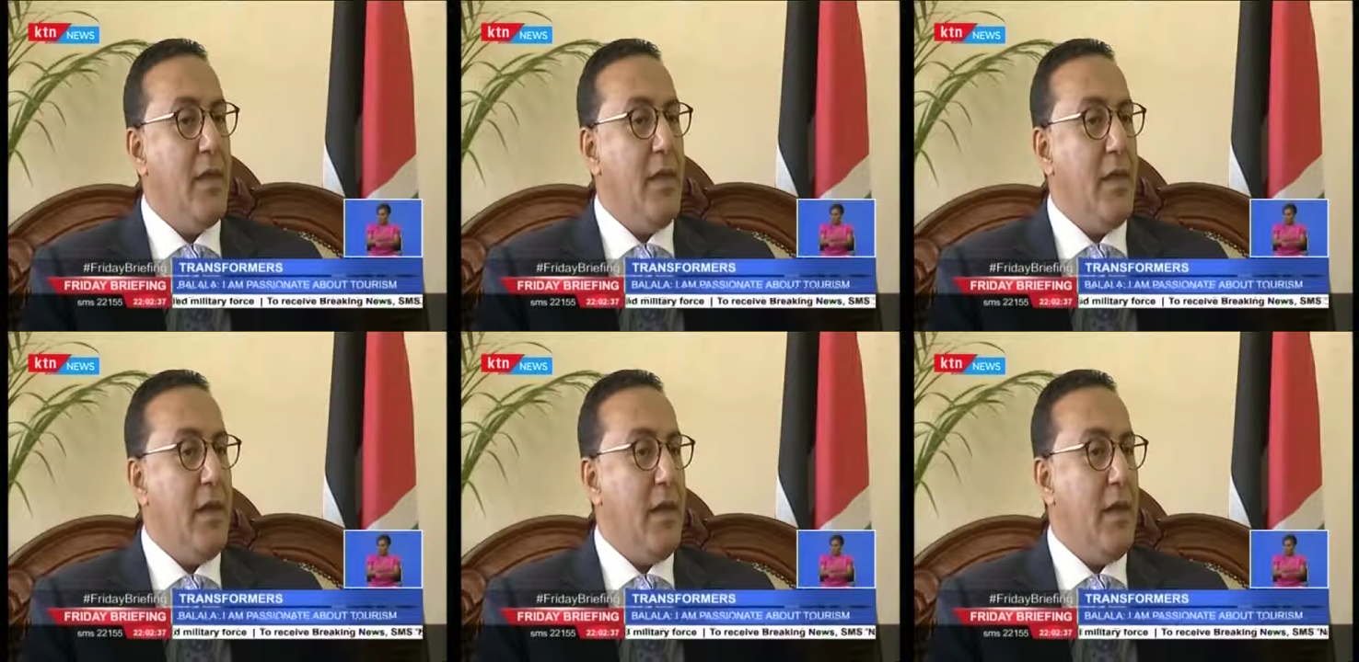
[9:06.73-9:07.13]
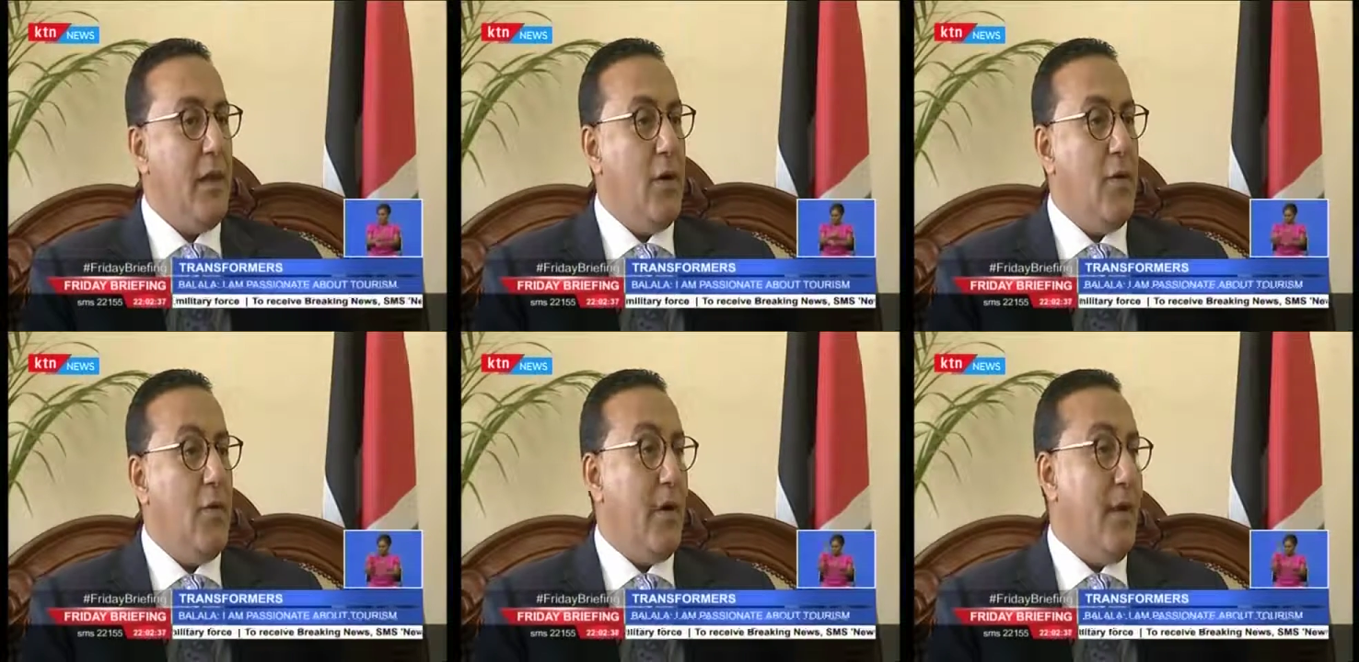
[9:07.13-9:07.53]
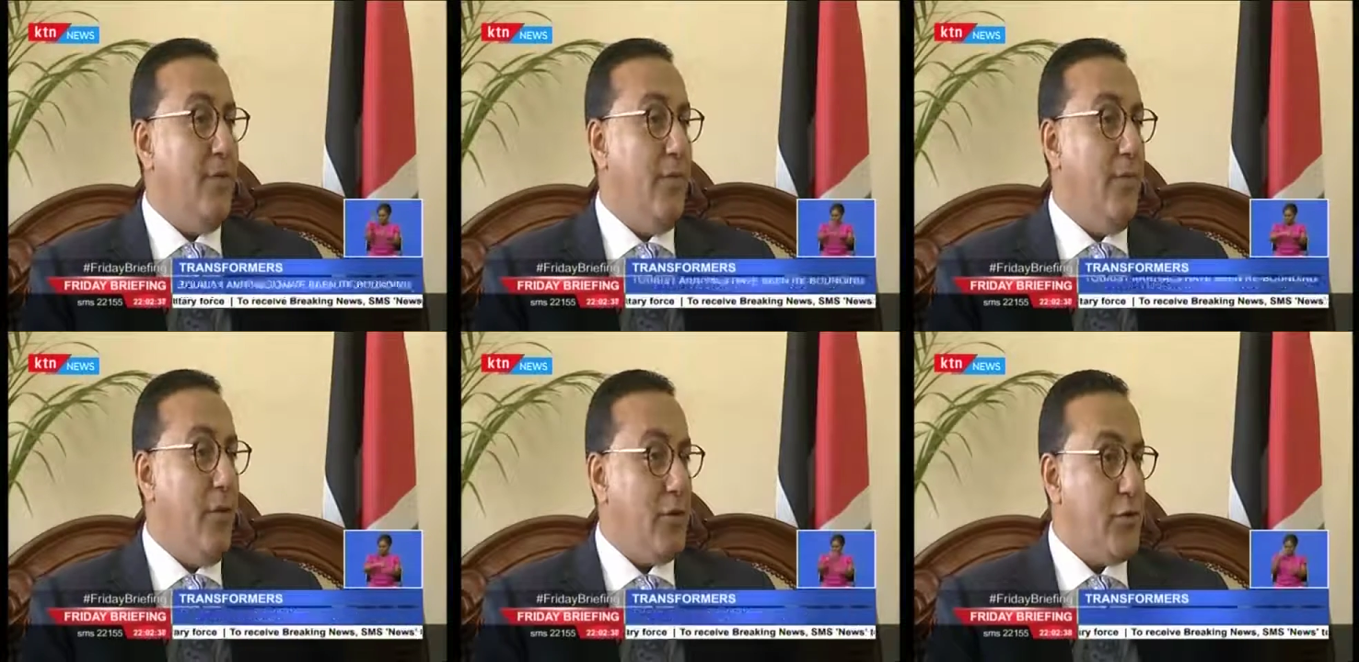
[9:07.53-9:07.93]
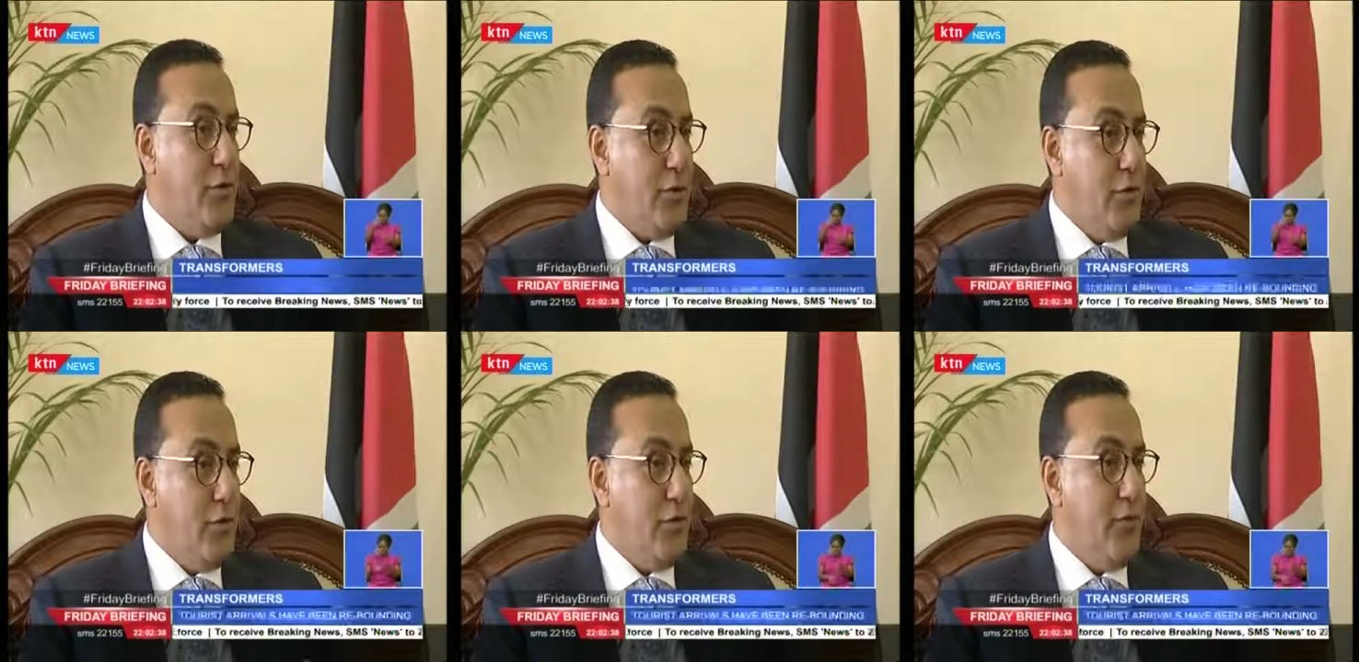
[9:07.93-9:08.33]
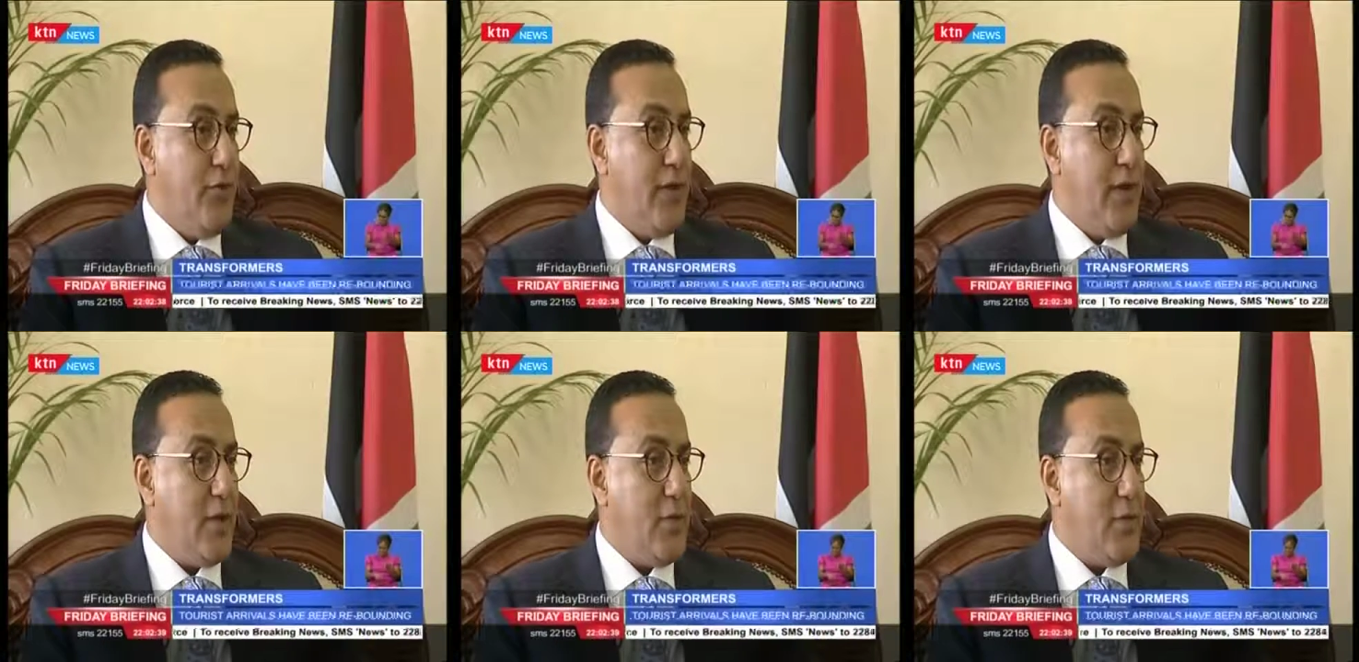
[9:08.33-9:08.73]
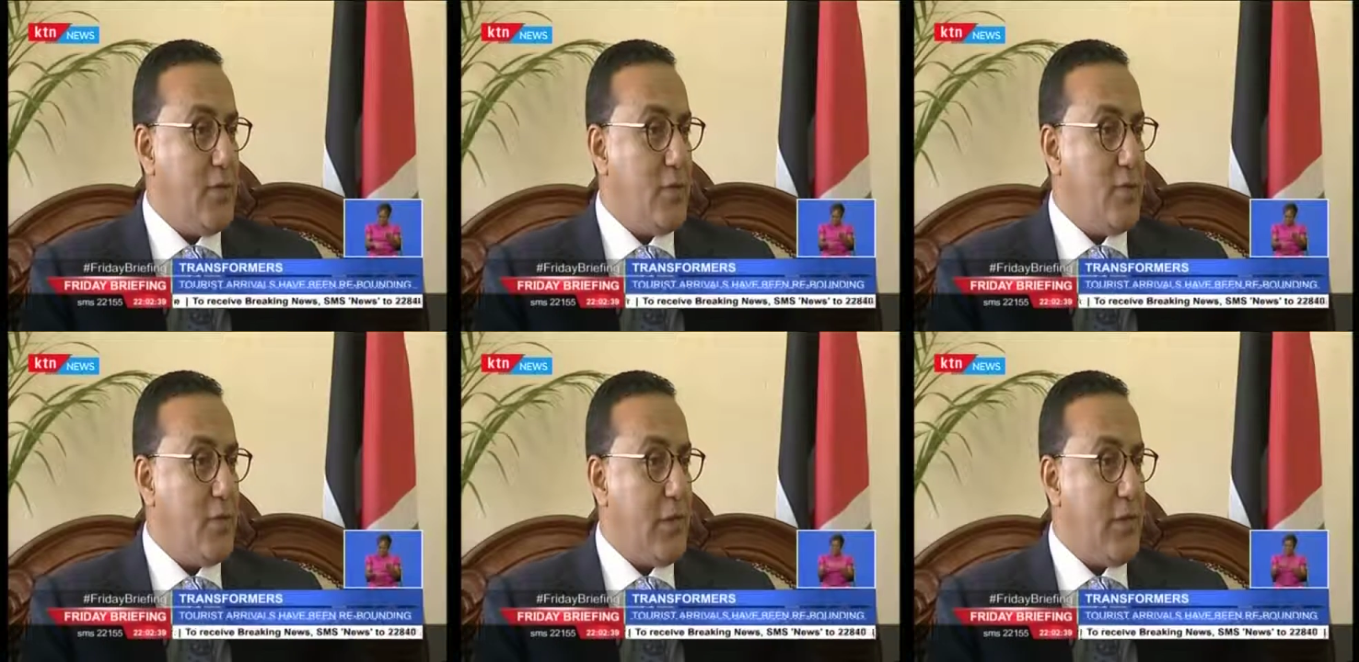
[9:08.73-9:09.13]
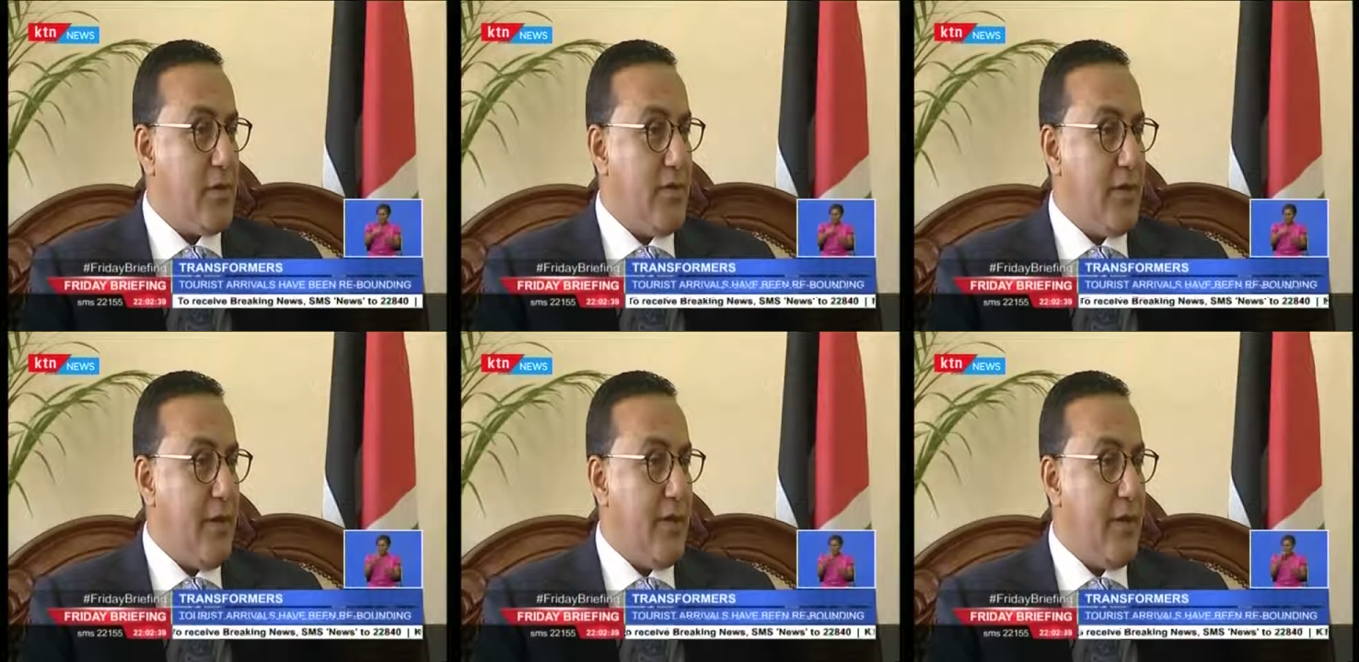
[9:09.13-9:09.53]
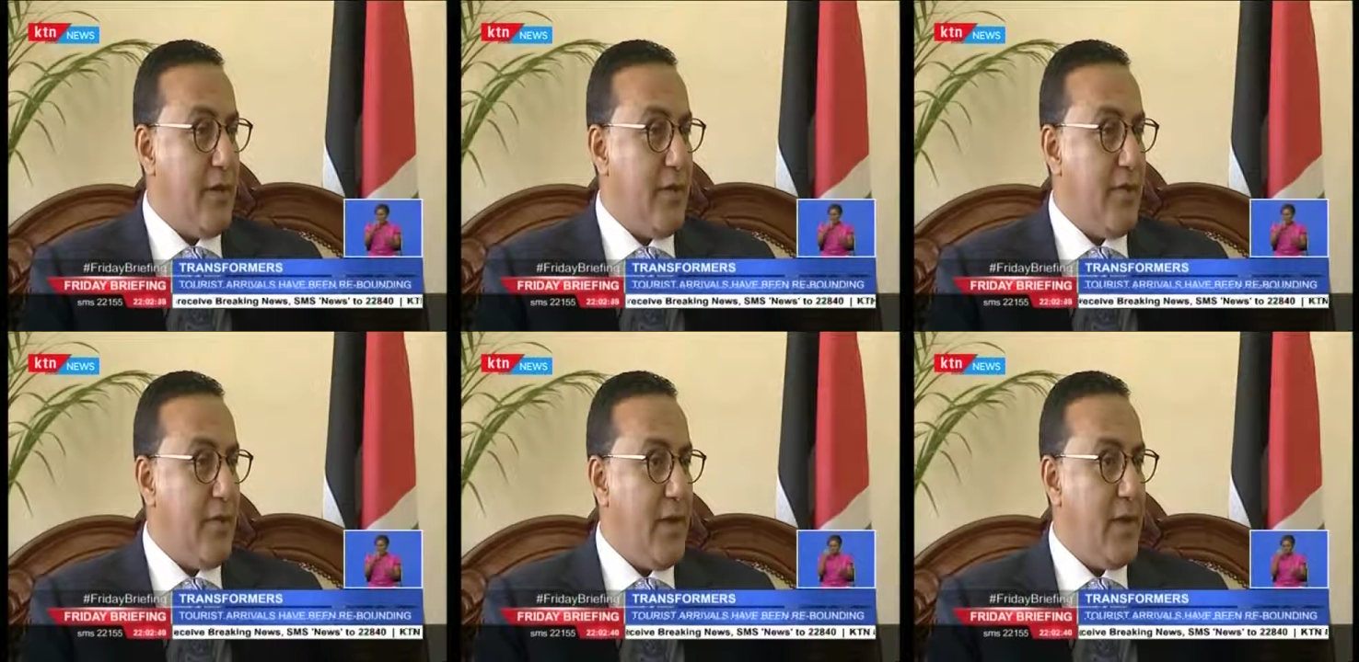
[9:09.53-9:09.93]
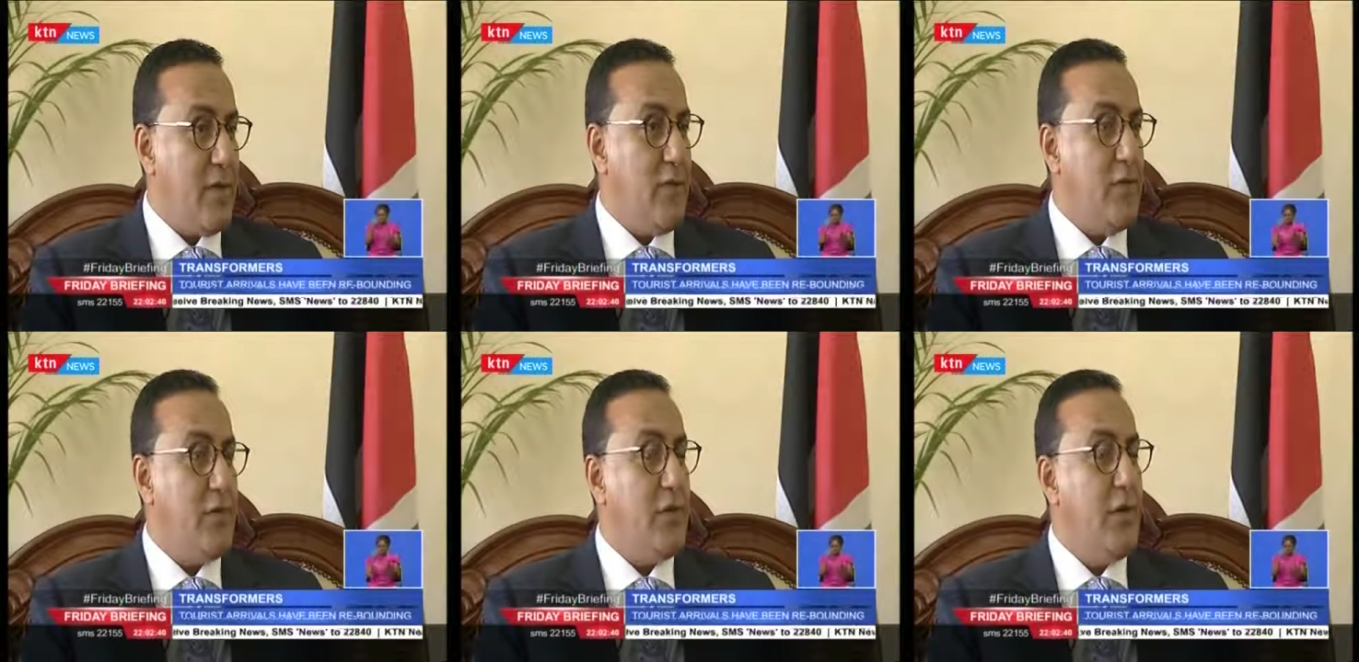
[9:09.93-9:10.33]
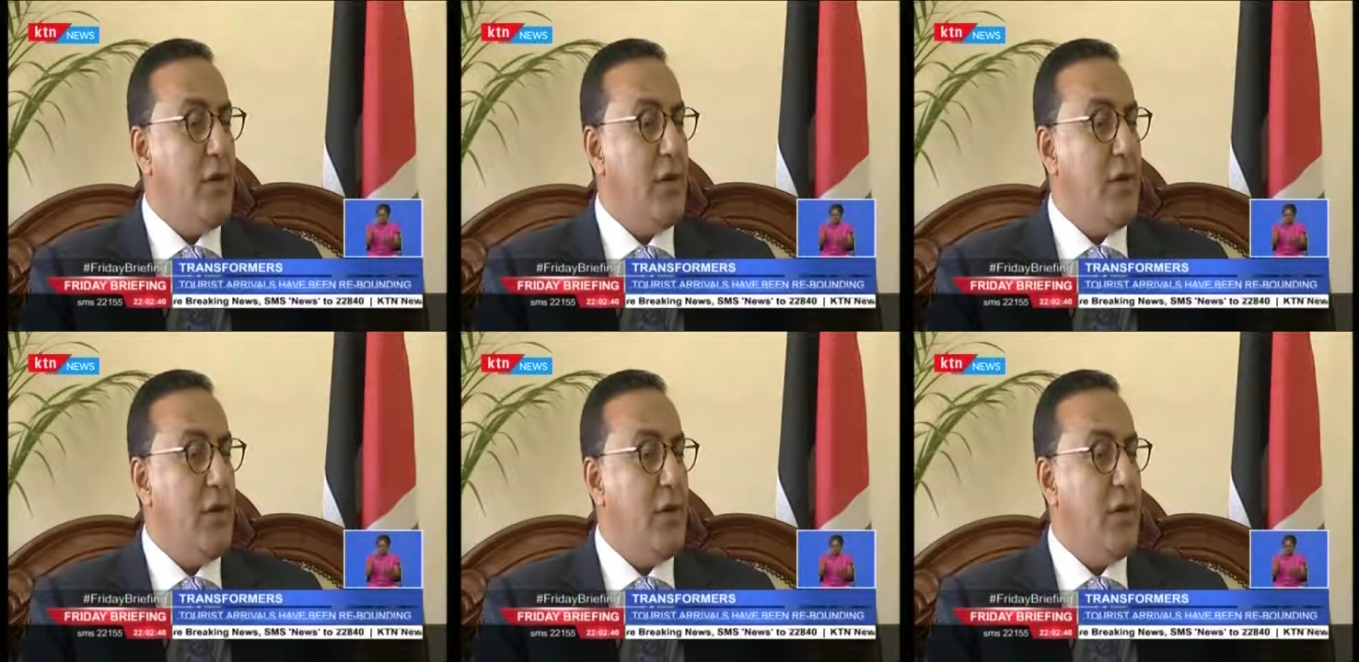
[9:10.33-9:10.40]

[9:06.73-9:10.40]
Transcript: Uh, we have bought new vehicles, 2,500 vehicles,